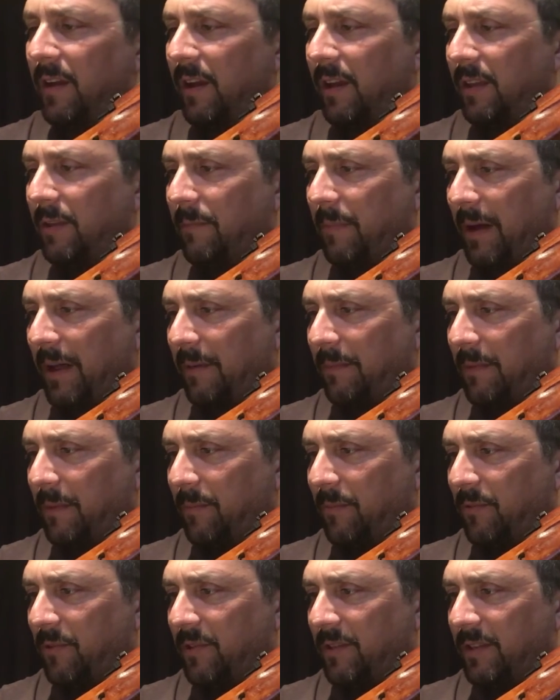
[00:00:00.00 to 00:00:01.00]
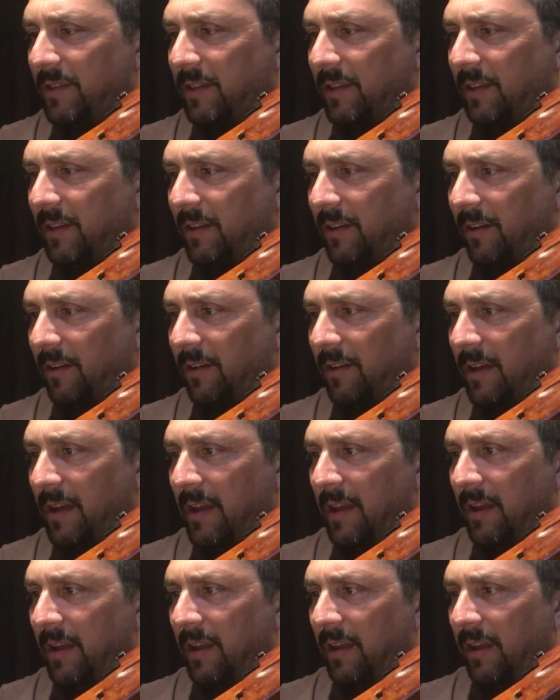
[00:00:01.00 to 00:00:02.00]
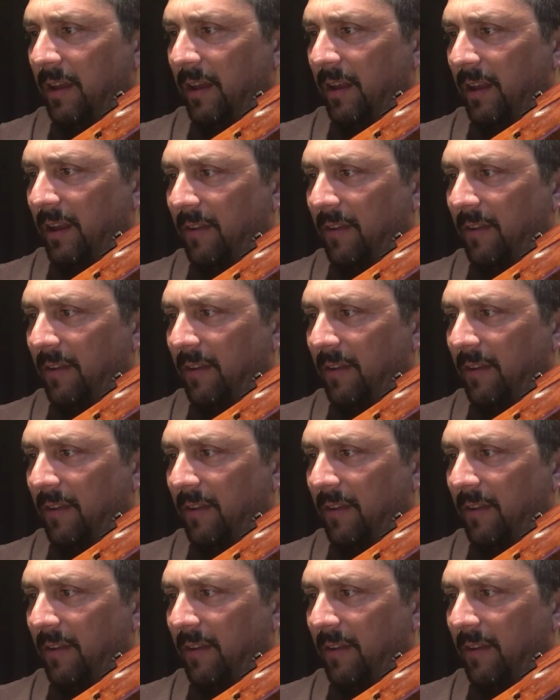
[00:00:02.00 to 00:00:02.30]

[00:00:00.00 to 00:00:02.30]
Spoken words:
the bottom number is the year. And